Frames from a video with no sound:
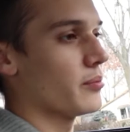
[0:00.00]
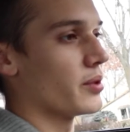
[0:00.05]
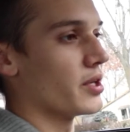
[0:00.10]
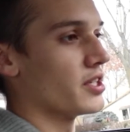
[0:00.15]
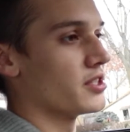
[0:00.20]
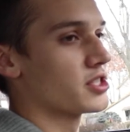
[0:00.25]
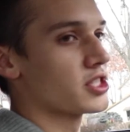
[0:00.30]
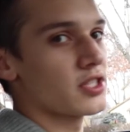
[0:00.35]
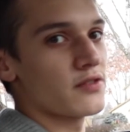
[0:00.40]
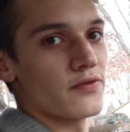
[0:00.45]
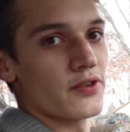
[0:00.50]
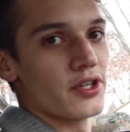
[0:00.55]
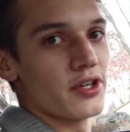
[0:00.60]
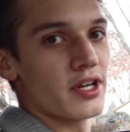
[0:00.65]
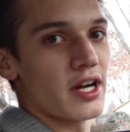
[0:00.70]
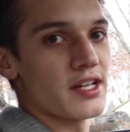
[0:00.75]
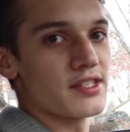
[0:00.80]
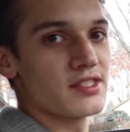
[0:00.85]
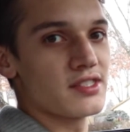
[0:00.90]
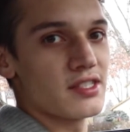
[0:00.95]
but just for
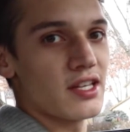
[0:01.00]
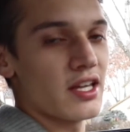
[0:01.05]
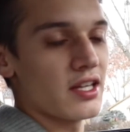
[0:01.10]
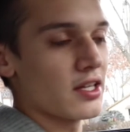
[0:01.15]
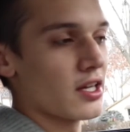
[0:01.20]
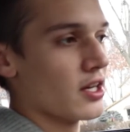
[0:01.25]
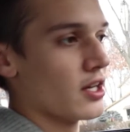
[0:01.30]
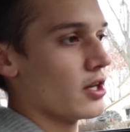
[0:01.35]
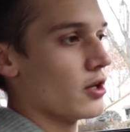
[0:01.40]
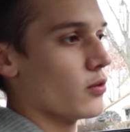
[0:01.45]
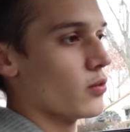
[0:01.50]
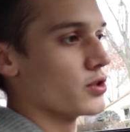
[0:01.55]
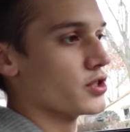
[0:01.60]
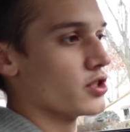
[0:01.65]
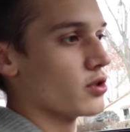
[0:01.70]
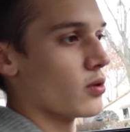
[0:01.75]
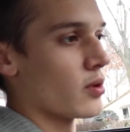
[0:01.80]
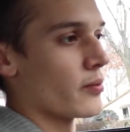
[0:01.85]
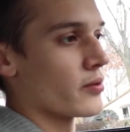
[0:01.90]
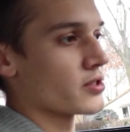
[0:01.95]
your guys' sake, we'll
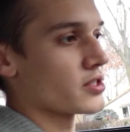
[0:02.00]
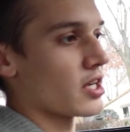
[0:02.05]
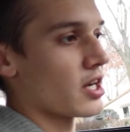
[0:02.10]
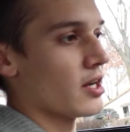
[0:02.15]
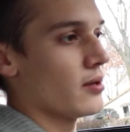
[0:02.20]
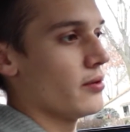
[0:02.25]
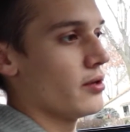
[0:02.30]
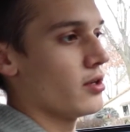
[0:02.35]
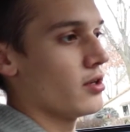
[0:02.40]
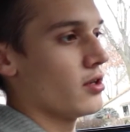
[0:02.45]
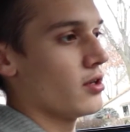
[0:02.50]
do it one more time.